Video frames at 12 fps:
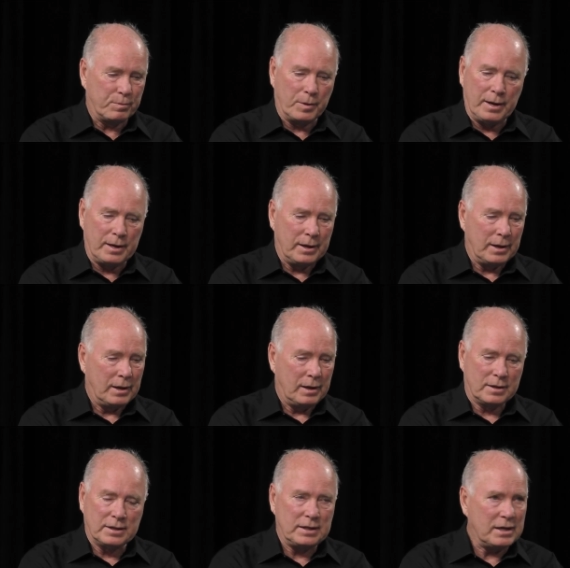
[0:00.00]
Ray,
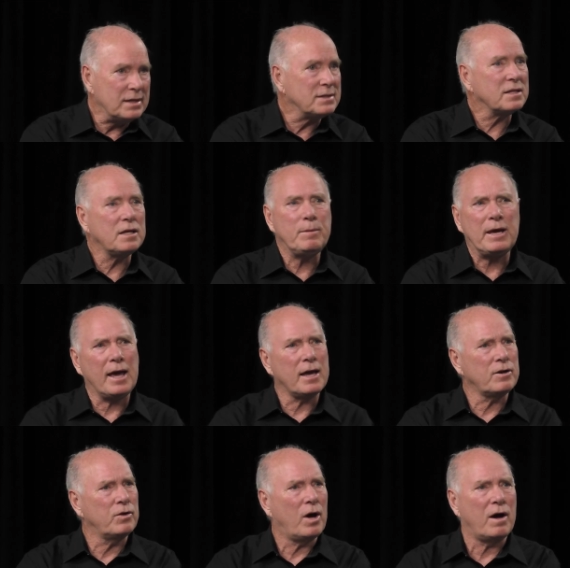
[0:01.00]
can easily be
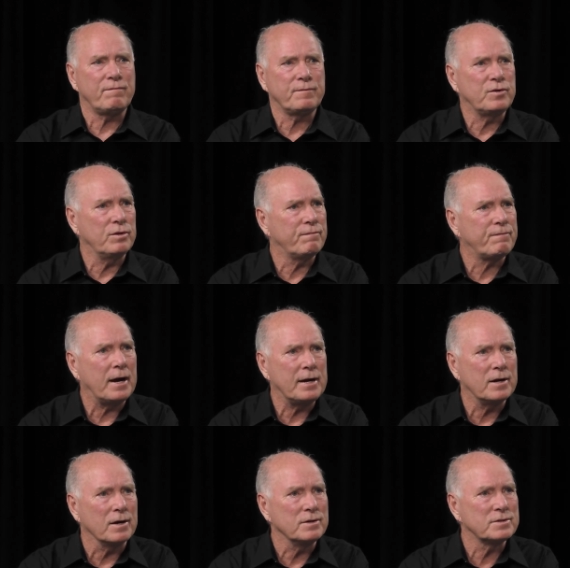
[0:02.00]
handed off to the
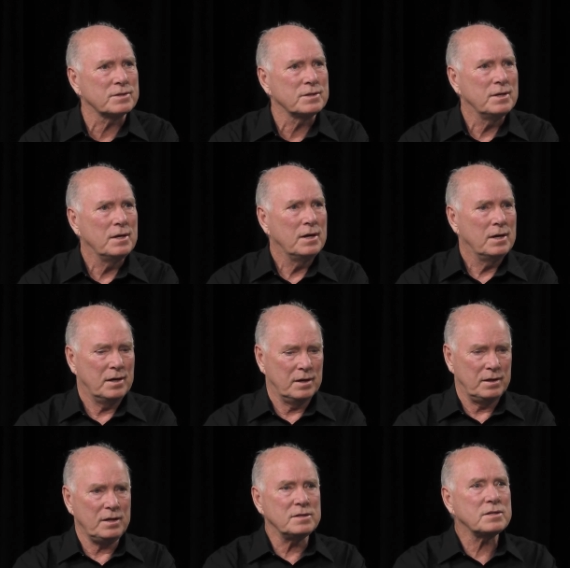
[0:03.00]
fine arts,
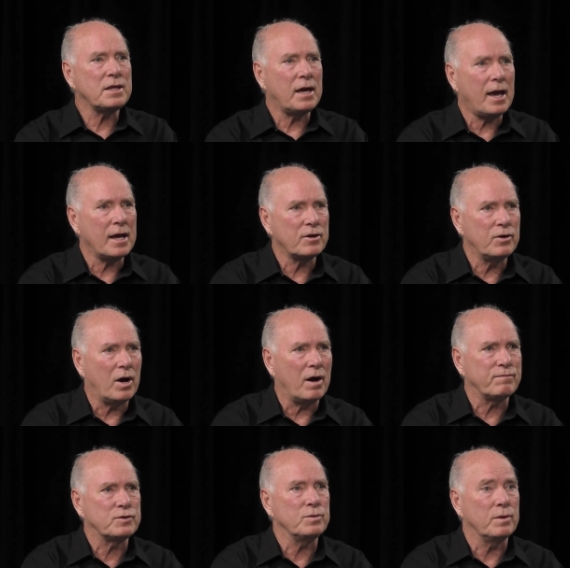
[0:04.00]
uh, easily handed
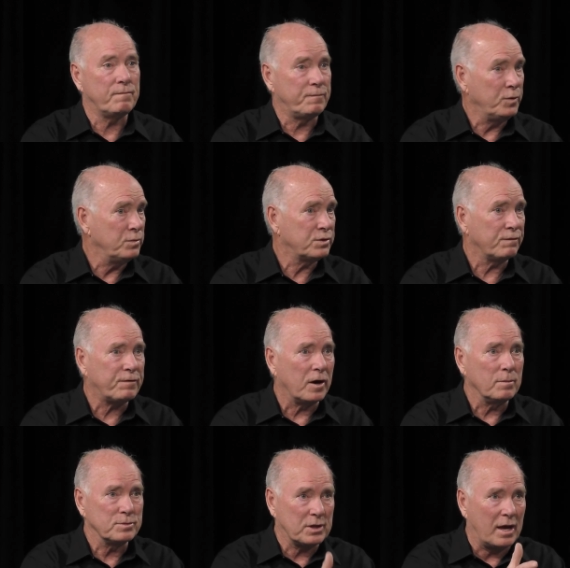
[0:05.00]
off to the future
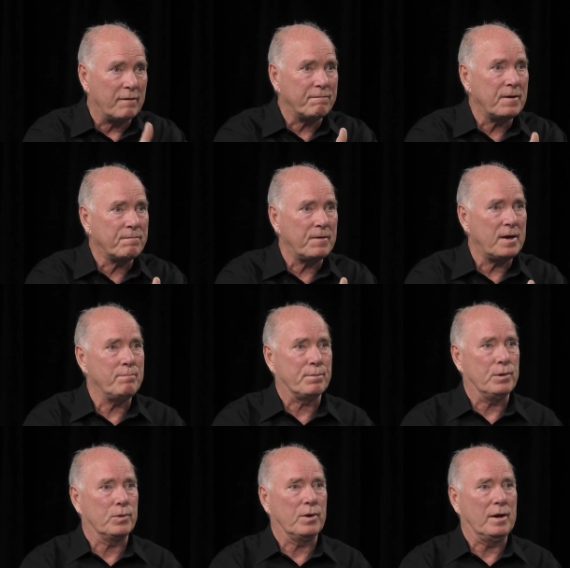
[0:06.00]
farms, the FFA
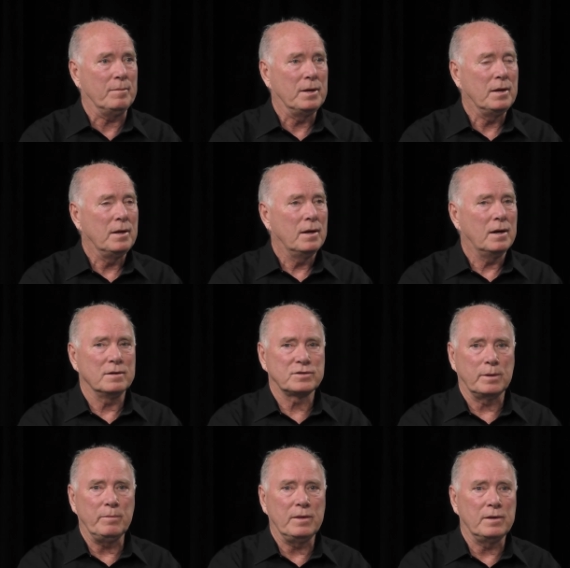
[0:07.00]
program. Uh,
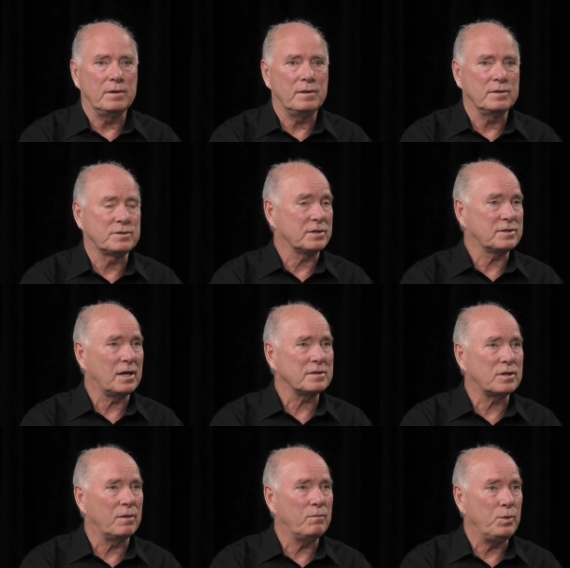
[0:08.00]
some of the, the
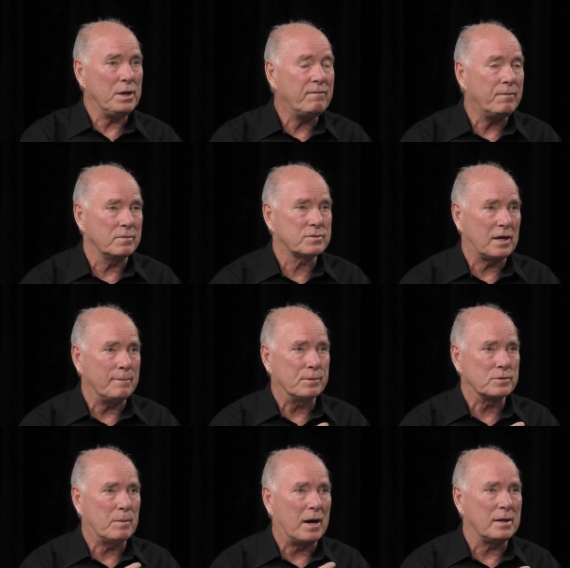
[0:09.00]
success that we've,
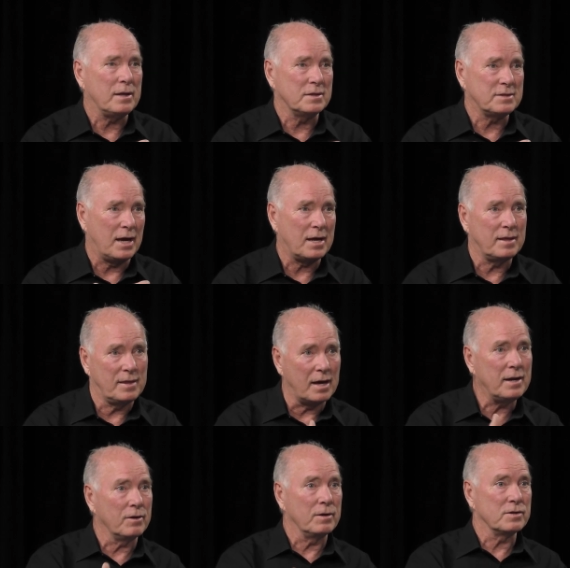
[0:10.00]
Staples Motley has had in
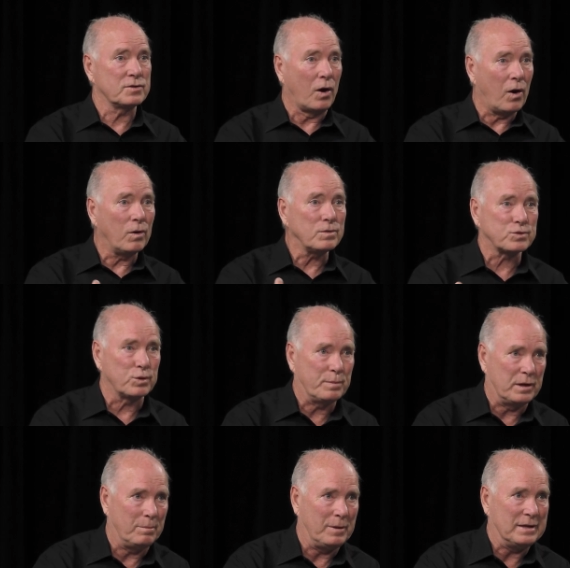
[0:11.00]
that area has also
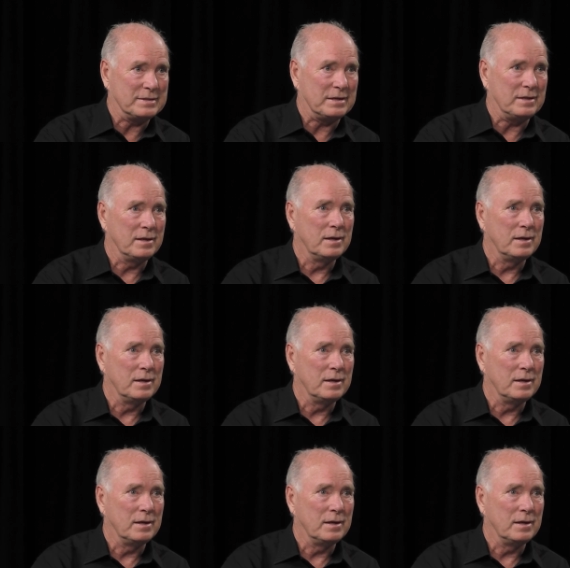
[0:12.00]
been amazing.